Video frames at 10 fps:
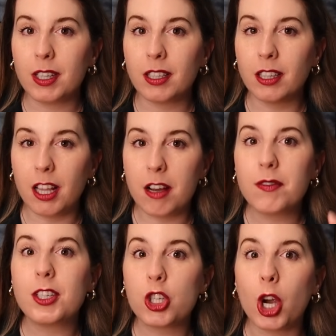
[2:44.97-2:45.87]

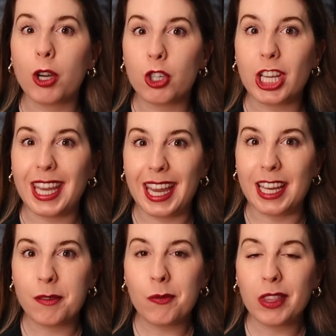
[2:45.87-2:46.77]
love charging
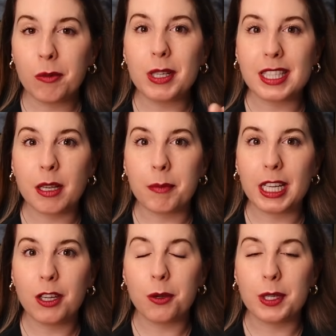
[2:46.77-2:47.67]
in with
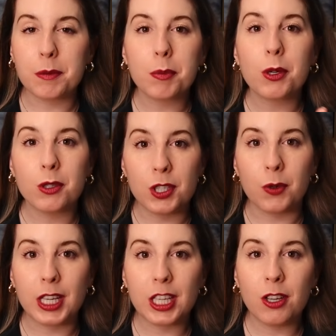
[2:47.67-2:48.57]
somebody who is
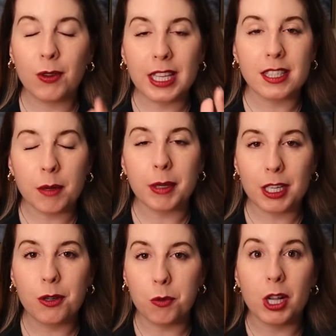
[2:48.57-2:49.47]
pursuing you and somebody
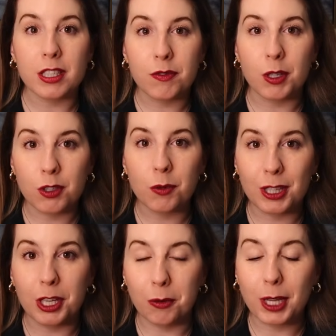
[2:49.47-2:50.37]
who wants a future
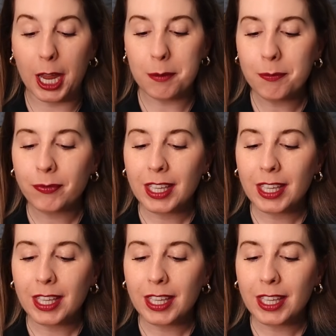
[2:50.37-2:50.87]
with you, okay?